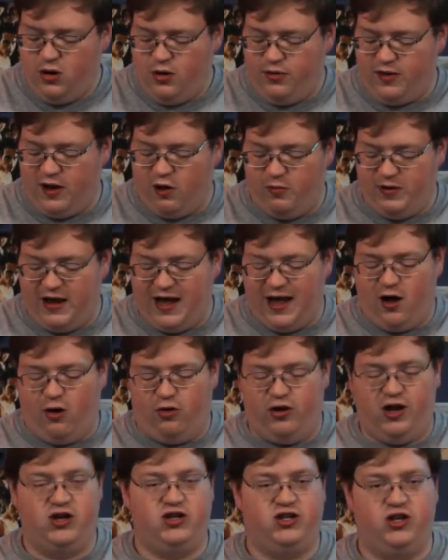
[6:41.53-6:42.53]
They will be
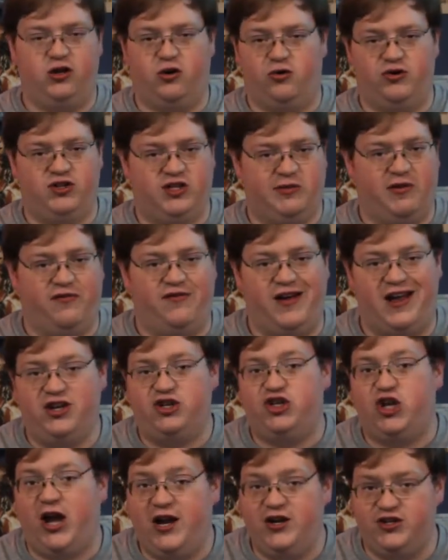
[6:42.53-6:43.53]
held until some event
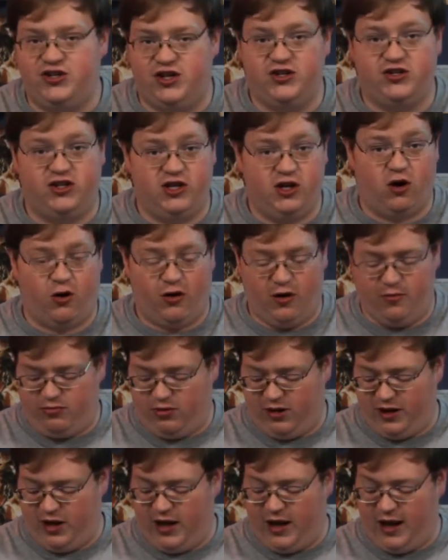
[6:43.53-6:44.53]
changes the current
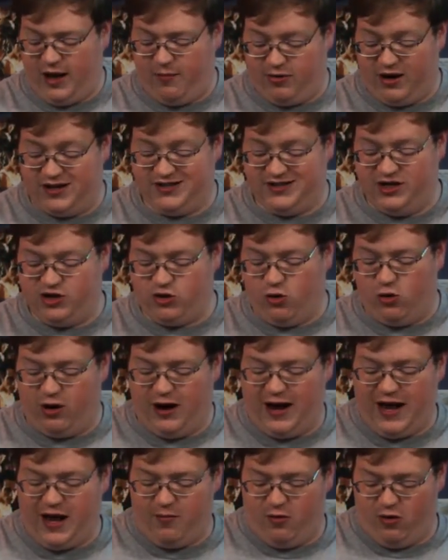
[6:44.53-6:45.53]
President or
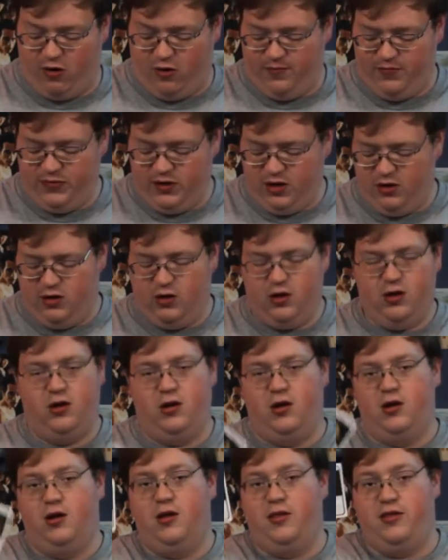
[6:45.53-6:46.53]
Admiral.
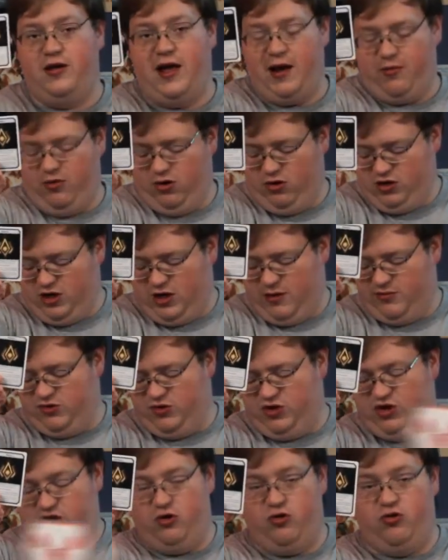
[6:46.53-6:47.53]
The Admiral comes
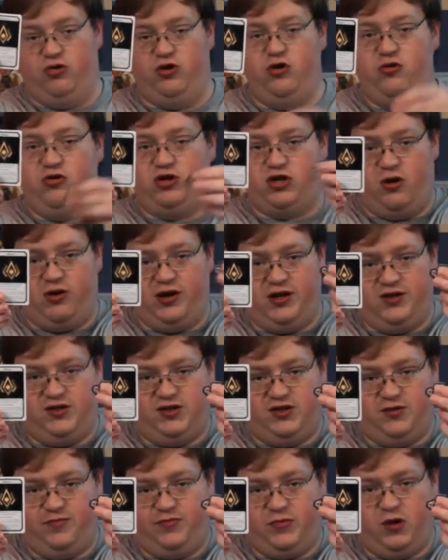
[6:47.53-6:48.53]
with 2 nuke
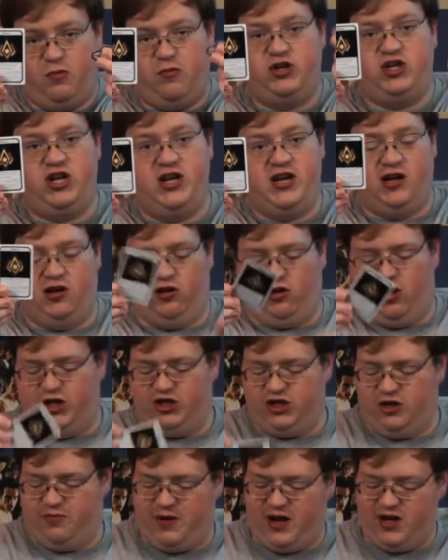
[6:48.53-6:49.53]
tokens, which he can
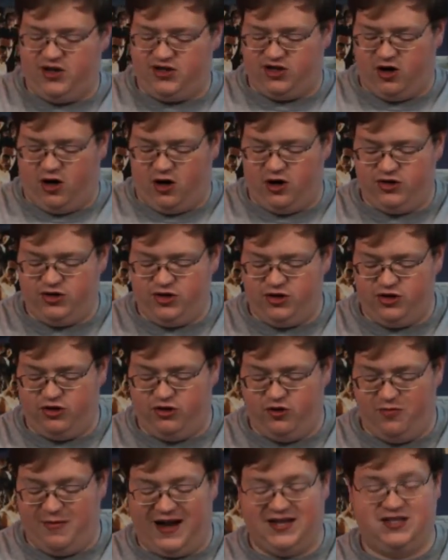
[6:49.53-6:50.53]
launch at base stars to
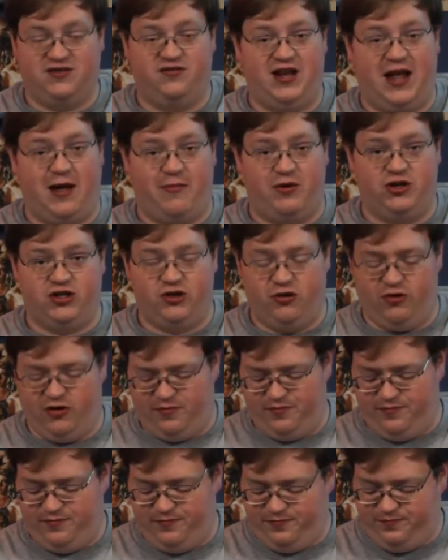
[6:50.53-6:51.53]
do massive damage to
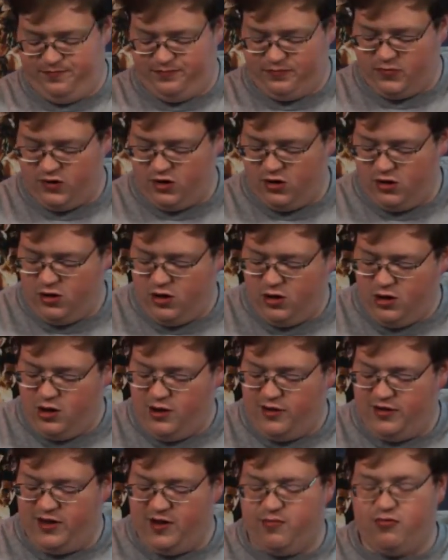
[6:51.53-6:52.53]
them.
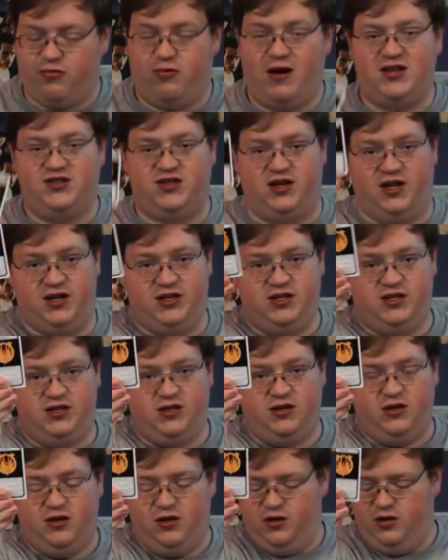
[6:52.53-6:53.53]
The President
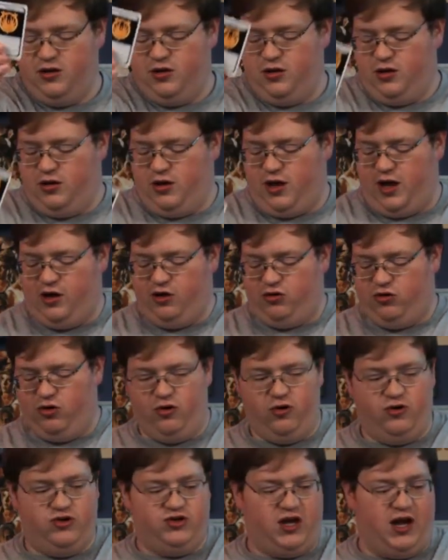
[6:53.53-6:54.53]

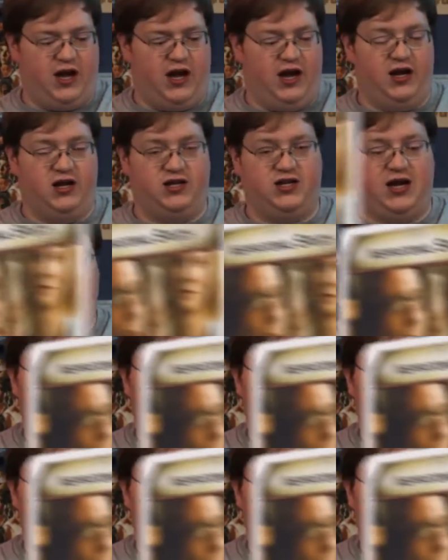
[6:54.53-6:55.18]
includes an entire